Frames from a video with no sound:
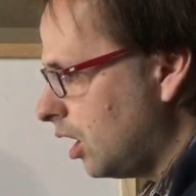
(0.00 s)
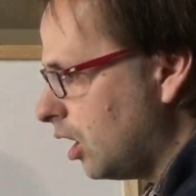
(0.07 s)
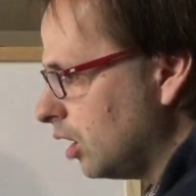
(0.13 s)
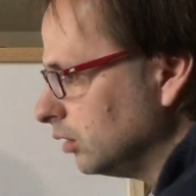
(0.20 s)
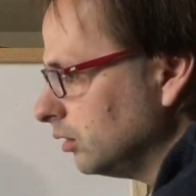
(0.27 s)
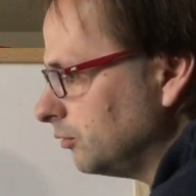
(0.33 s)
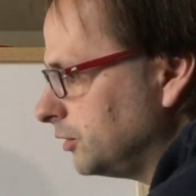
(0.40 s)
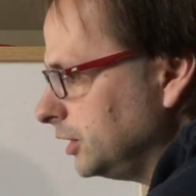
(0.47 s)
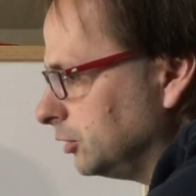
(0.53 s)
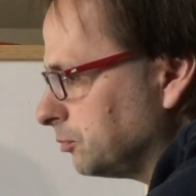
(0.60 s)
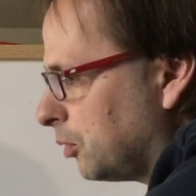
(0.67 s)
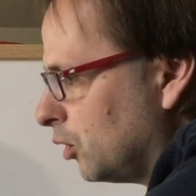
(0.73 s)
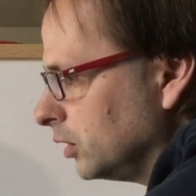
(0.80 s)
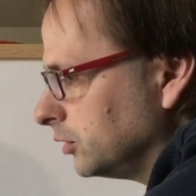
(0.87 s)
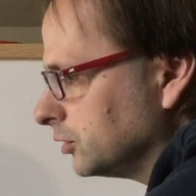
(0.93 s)
All of these
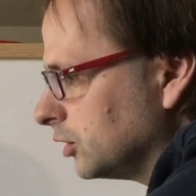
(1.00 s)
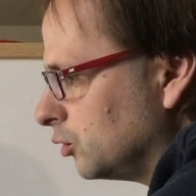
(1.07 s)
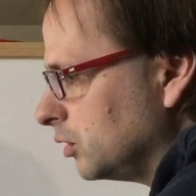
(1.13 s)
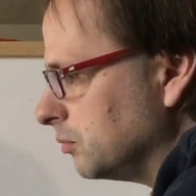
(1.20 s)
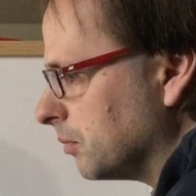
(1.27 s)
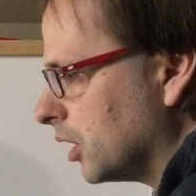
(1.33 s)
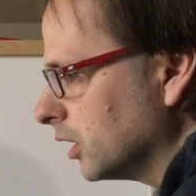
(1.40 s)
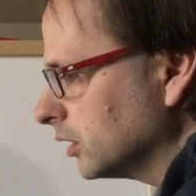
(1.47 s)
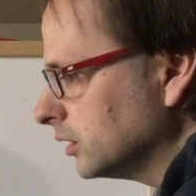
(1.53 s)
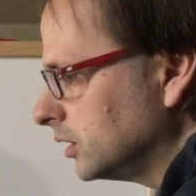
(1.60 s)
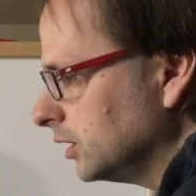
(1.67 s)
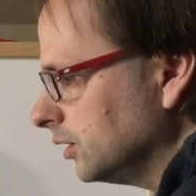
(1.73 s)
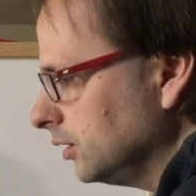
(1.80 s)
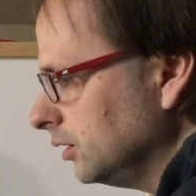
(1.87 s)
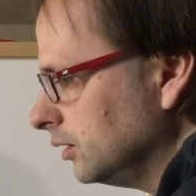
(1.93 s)
points that we marked
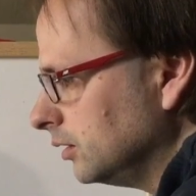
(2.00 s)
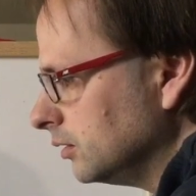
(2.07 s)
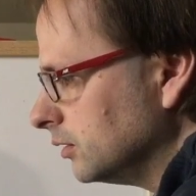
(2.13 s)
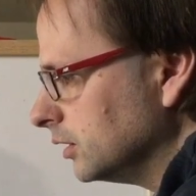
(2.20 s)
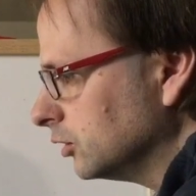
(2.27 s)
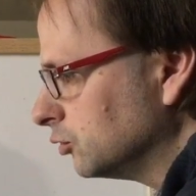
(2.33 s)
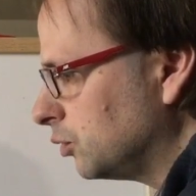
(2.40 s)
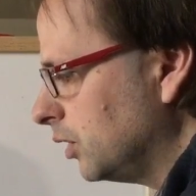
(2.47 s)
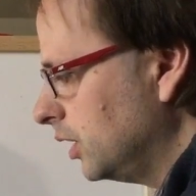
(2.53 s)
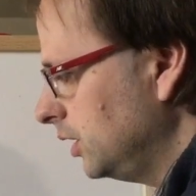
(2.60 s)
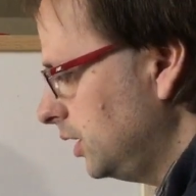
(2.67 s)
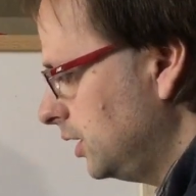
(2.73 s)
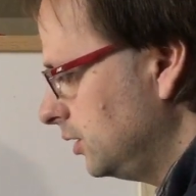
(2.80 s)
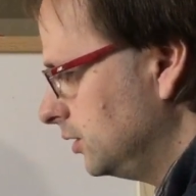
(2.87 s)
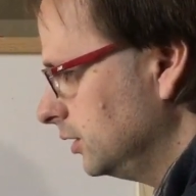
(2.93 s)
here, this
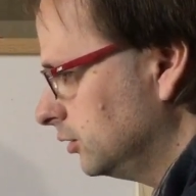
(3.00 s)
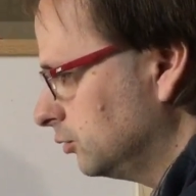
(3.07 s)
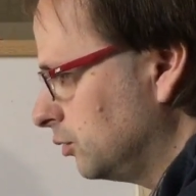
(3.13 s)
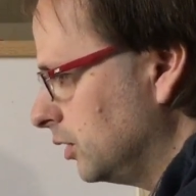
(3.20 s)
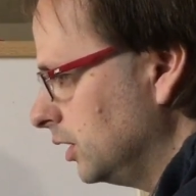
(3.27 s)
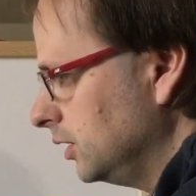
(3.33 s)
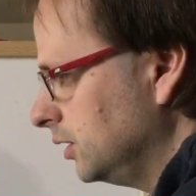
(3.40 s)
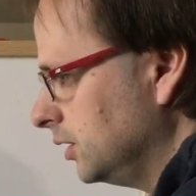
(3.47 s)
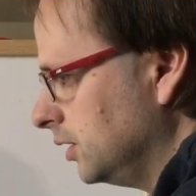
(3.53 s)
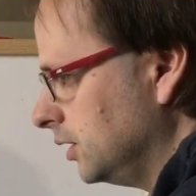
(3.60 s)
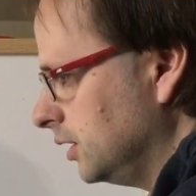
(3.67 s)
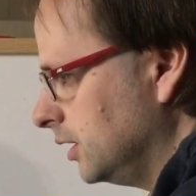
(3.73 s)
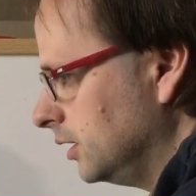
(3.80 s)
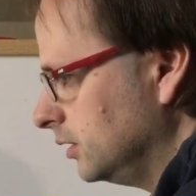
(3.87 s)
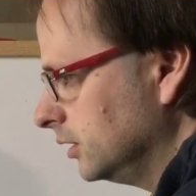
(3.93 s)
one and this one
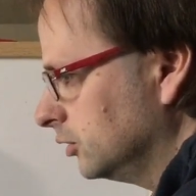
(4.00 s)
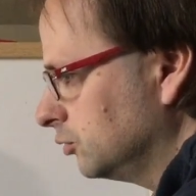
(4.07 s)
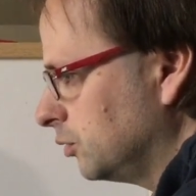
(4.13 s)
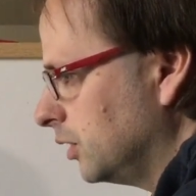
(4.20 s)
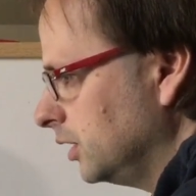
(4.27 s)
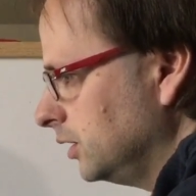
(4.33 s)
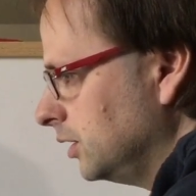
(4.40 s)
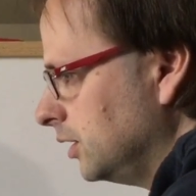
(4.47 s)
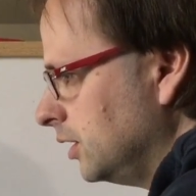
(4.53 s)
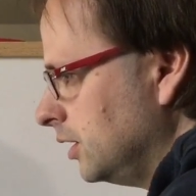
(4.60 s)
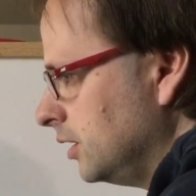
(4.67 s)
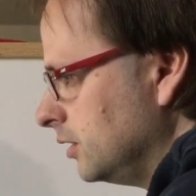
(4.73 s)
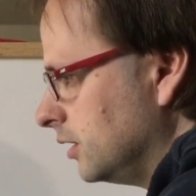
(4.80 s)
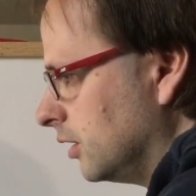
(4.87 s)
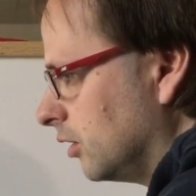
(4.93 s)
and this one,
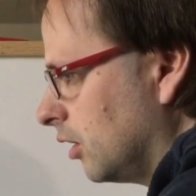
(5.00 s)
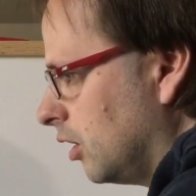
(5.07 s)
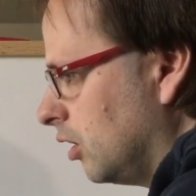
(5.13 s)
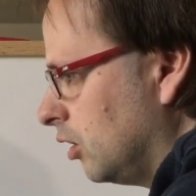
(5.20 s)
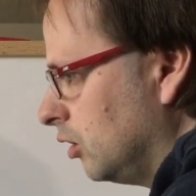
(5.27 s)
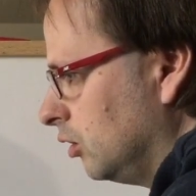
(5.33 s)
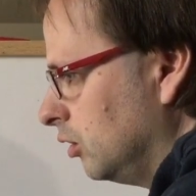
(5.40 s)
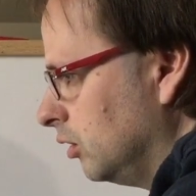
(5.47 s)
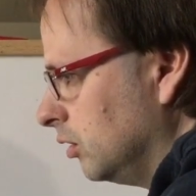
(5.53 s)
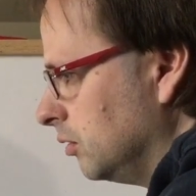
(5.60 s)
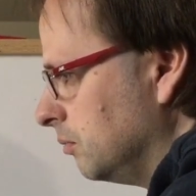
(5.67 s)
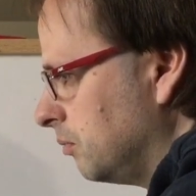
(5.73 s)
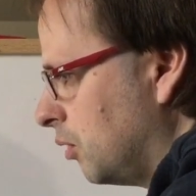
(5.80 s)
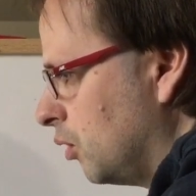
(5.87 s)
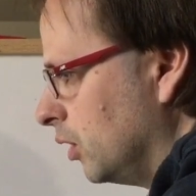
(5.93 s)
they're all
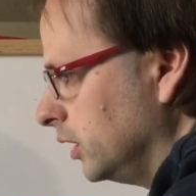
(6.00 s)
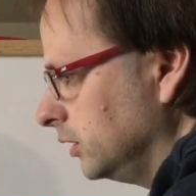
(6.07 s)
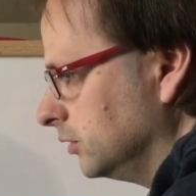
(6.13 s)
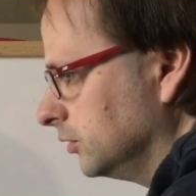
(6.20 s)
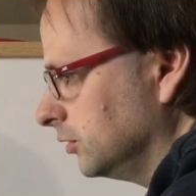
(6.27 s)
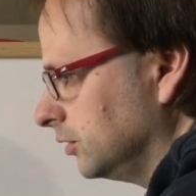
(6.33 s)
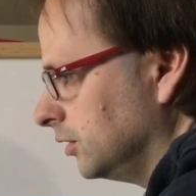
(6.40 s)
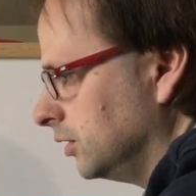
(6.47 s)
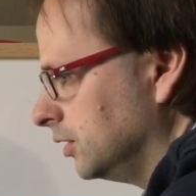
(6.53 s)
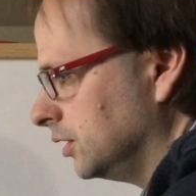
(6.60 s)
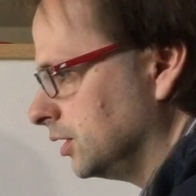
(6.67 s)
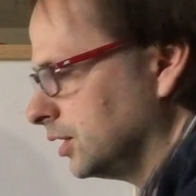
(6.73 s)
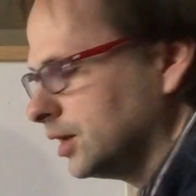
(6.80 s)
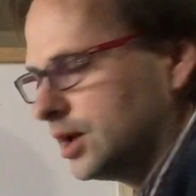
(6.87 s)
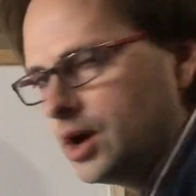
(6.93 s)
points
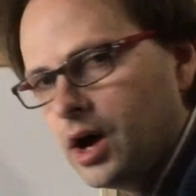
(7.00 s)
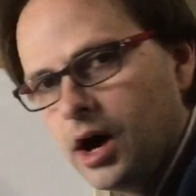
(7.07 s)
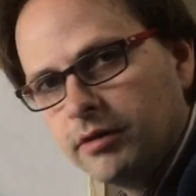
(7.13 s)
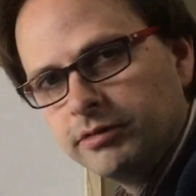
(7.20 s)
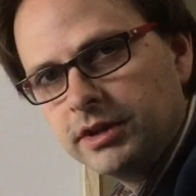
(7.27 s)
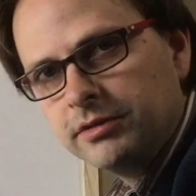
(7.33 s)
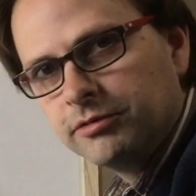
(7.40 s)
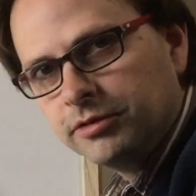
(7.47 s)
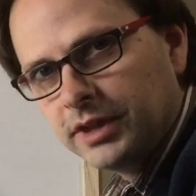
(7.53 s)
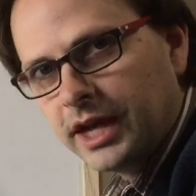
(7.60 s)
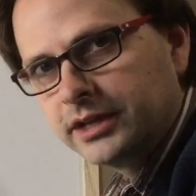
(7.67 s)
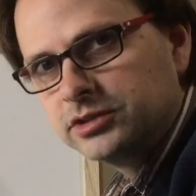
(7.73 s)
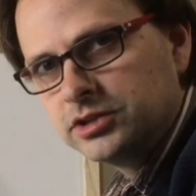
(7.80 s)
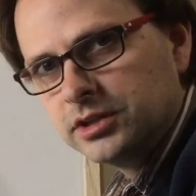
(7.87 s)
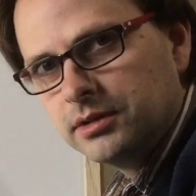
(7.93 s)
of
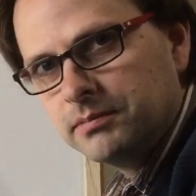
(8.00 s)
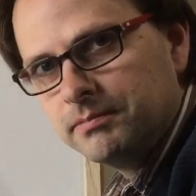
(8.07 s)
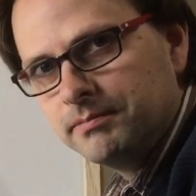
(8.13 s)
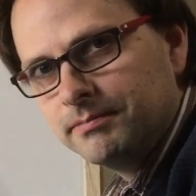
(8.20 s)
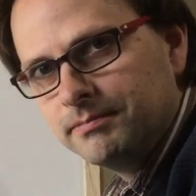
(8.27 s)
inflection.